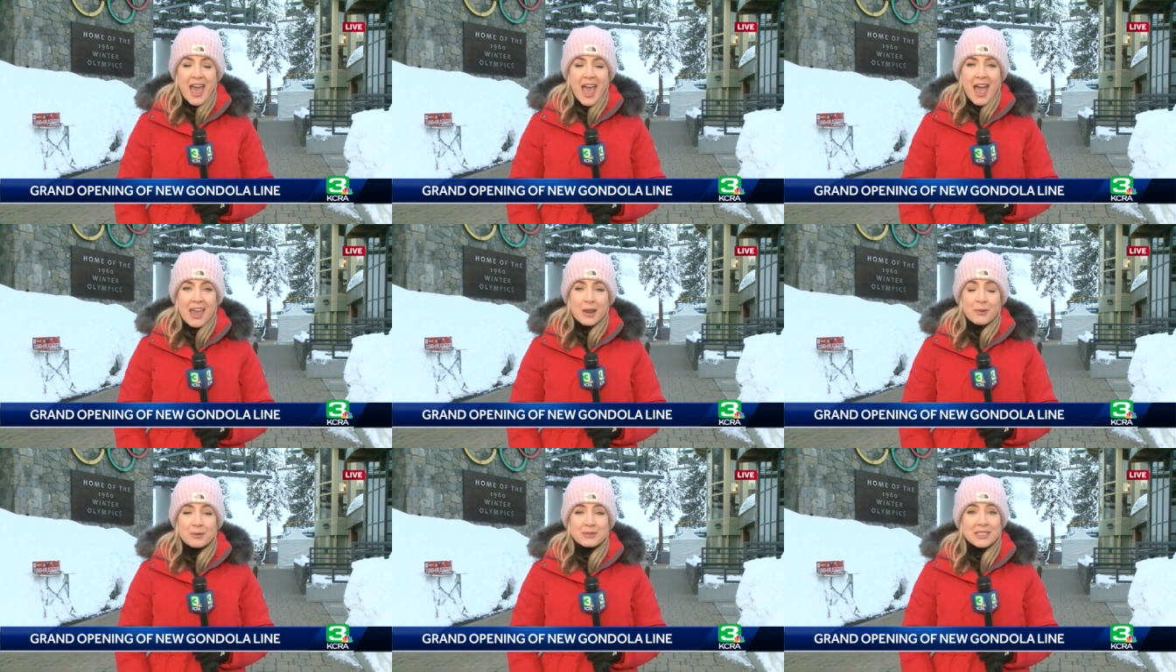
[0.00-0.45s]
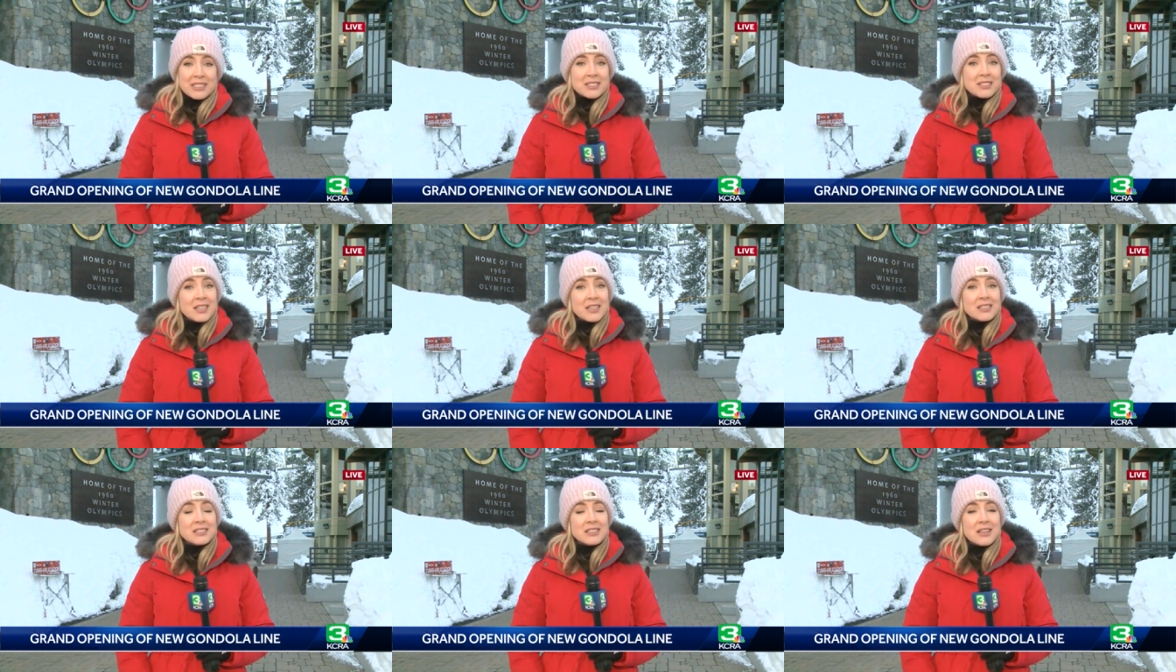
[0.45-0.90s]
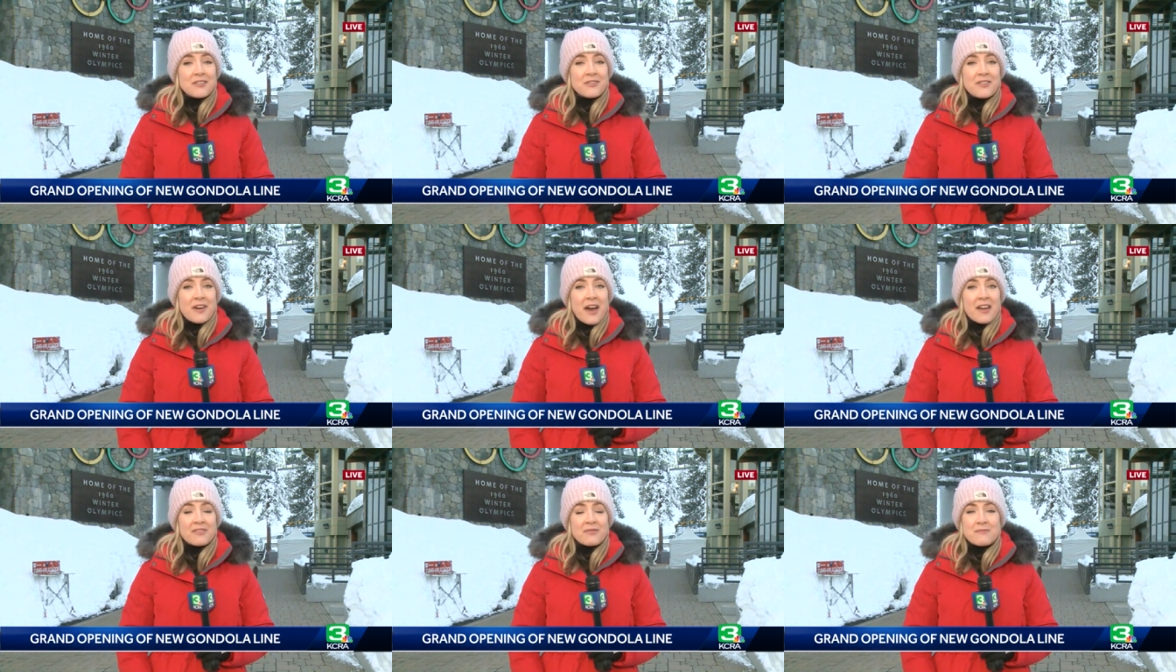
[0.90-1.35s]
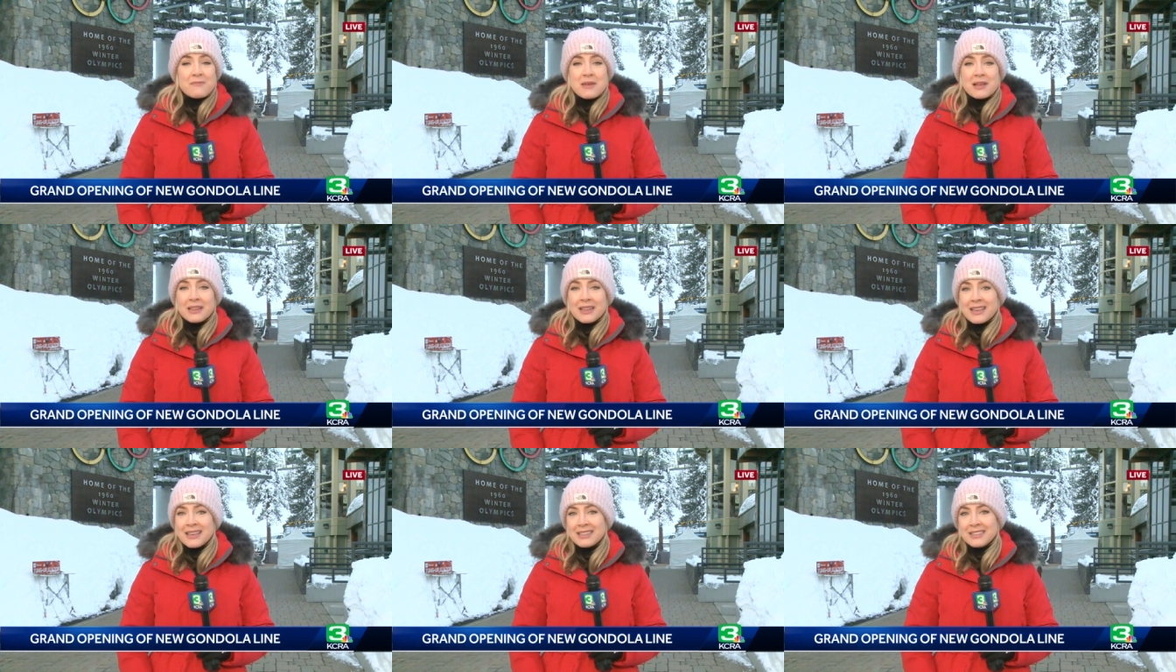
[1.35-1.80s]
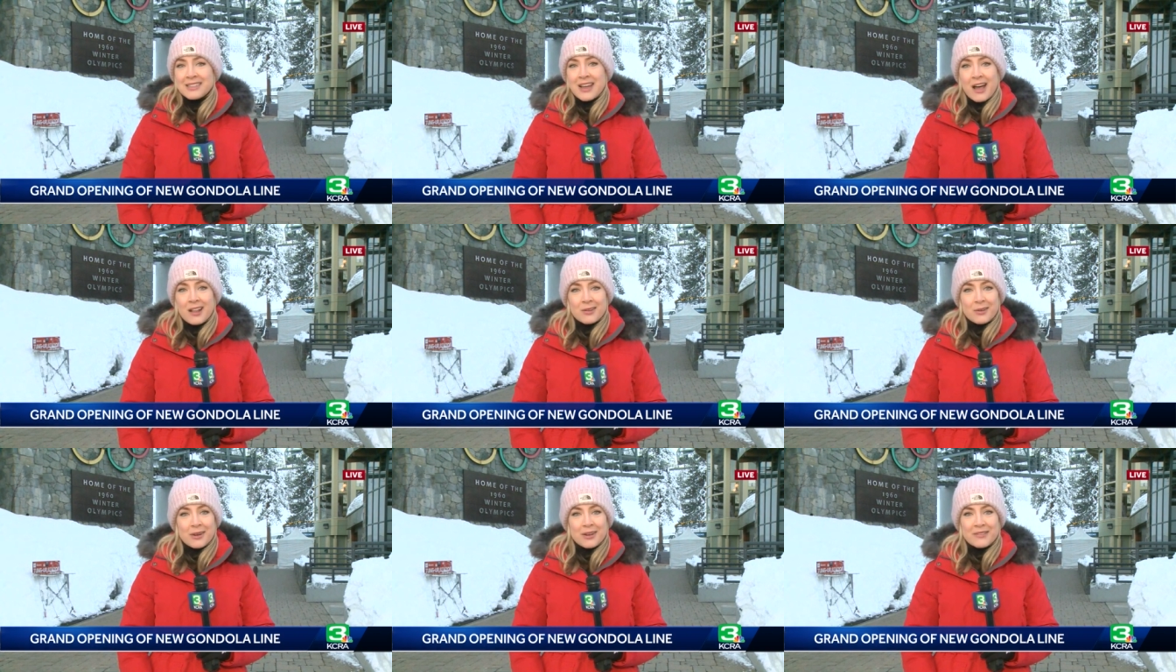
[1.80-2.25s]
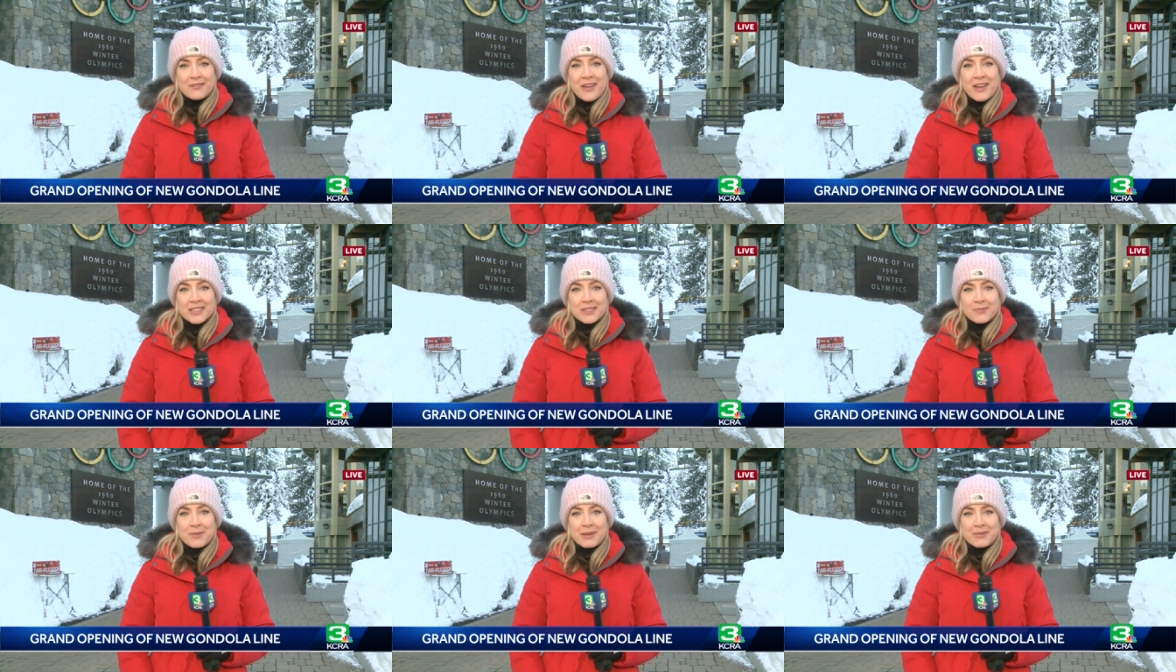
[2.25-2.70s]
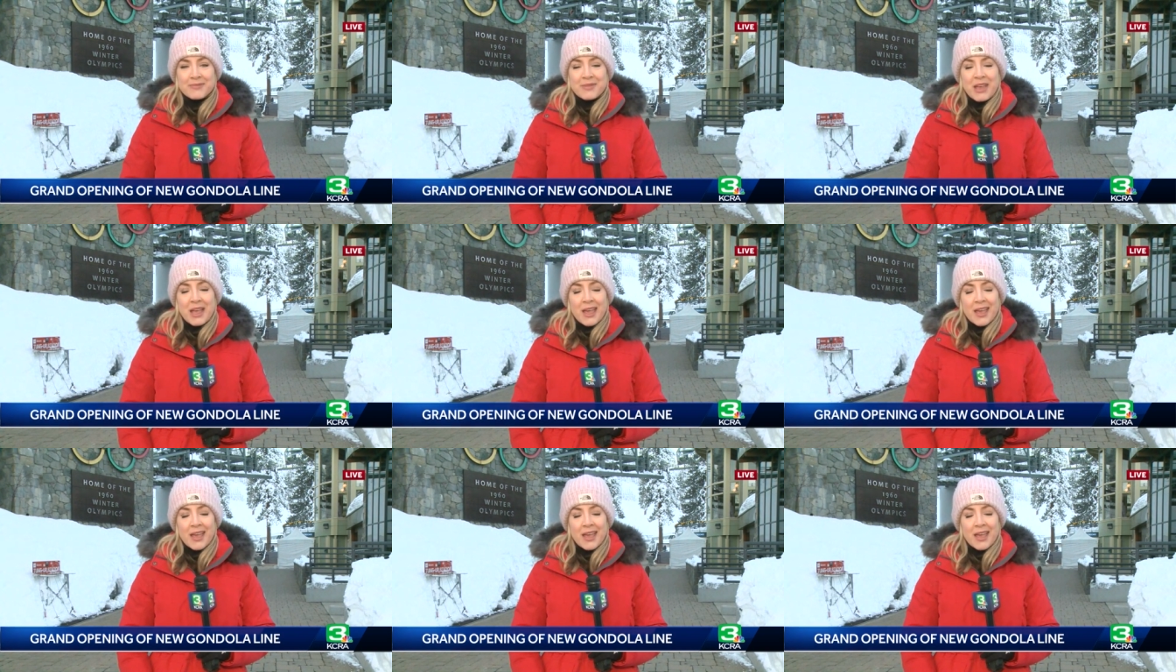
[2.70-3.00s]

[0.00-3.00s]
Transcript: and it was a $65 million investment.